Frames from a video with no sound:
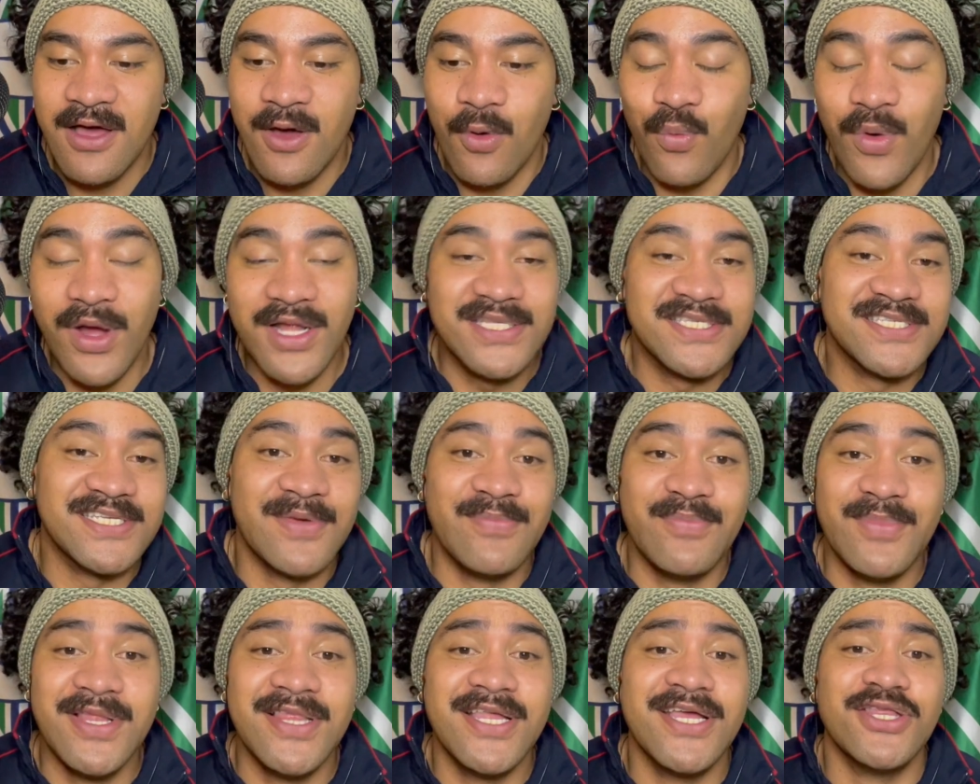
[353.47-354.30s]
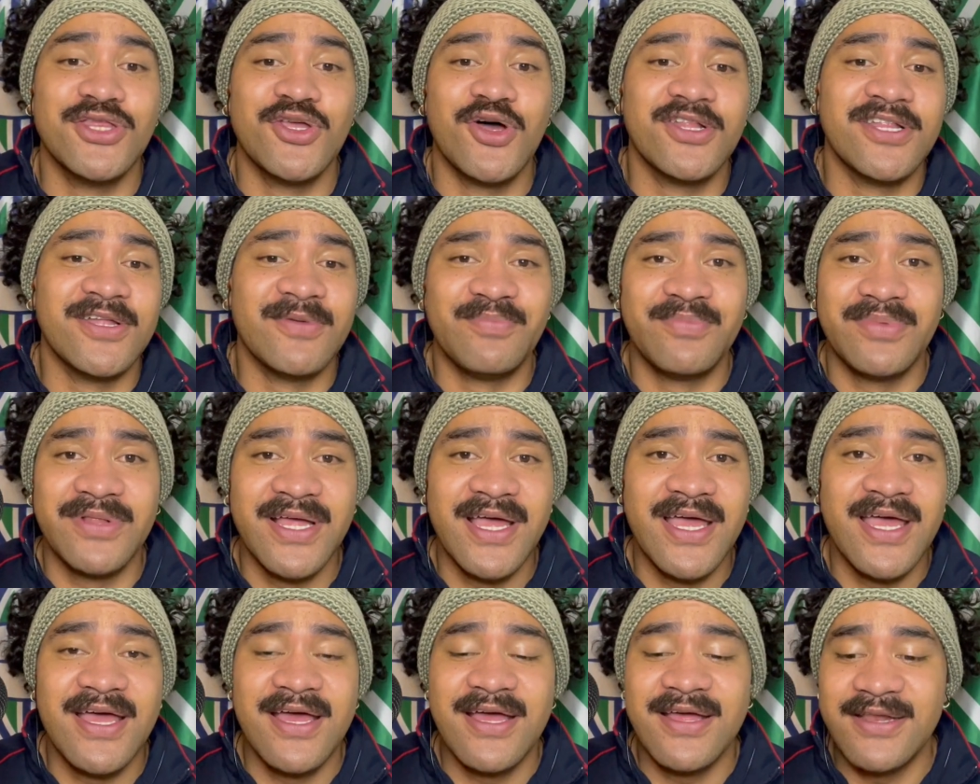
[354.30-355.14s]
once $1 million
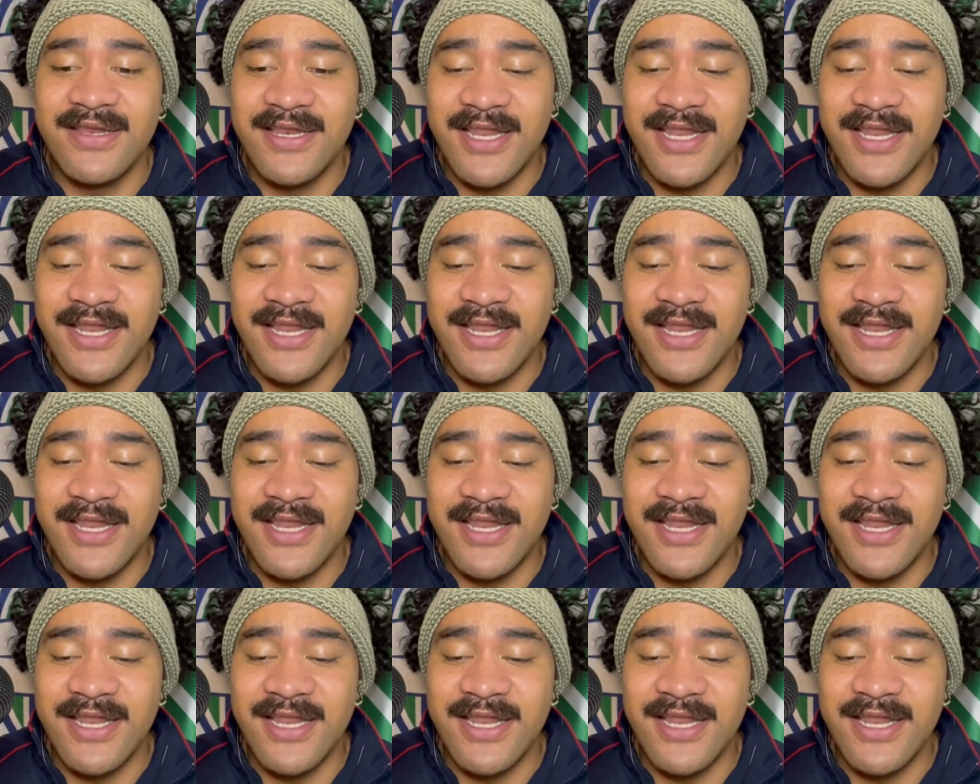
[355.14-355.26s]
player,